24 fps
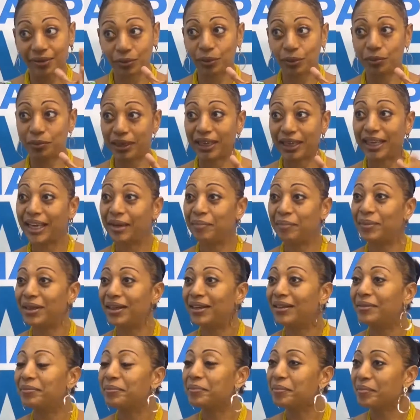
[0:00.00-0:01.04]
we became
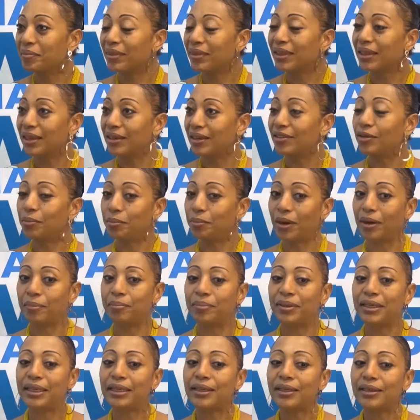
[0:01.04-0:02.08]
a
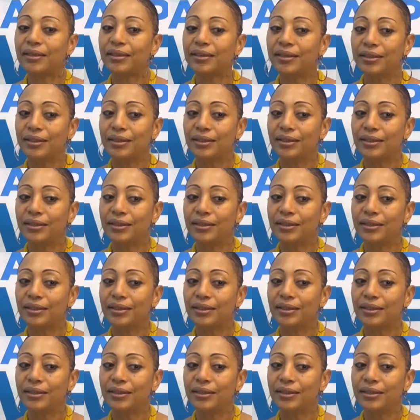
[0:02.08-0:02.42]
republic.